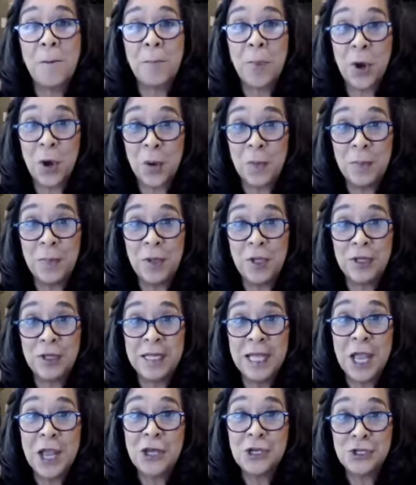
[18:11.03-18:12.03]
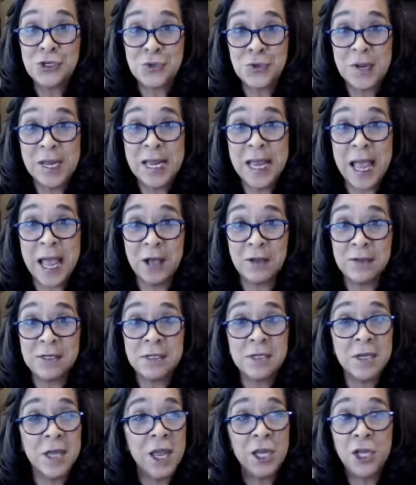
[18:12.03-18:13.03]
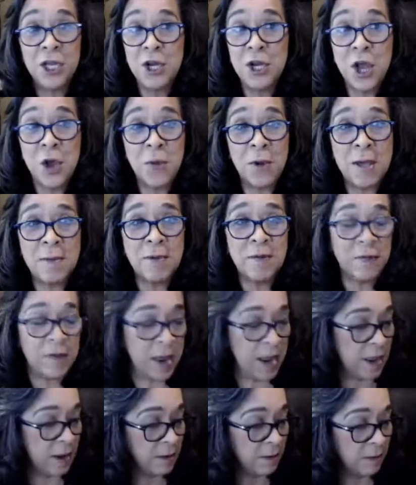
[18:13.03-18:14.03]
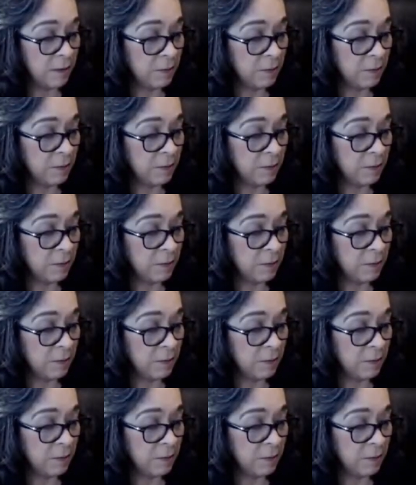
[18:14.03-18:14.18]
purple treehouse. You know I'm a fan.